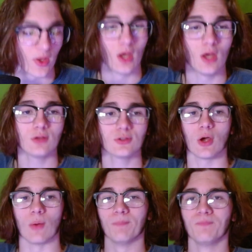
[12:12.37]
So,
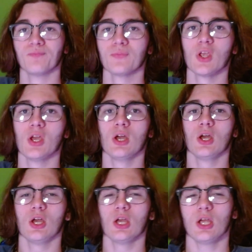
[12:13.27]

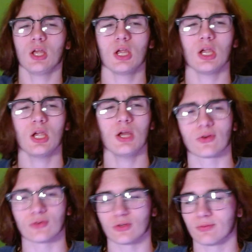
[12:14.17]
in
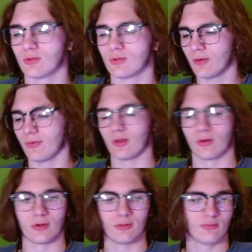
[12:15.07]
retrospect, what have we learned?
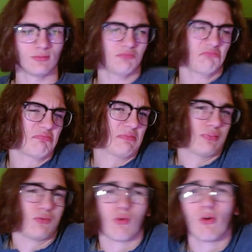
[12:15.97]

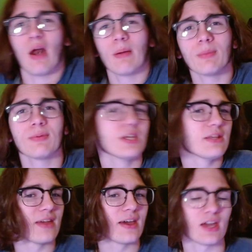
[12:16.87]
Probably
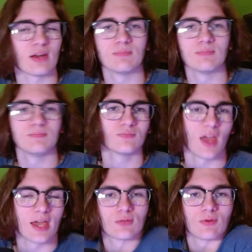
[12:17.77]
that,
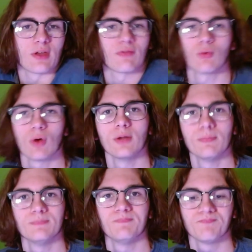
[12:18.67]
as with everyone,
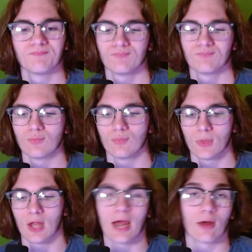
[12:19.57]

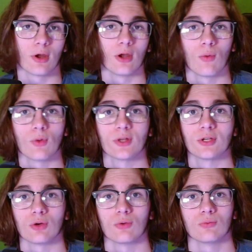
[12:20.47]
I already know what to
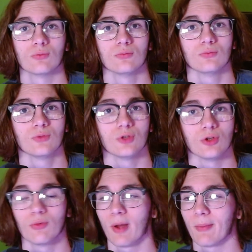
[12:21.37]
do
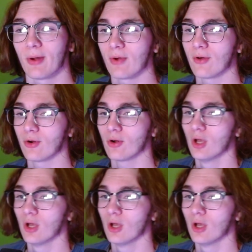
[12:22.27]
about my router.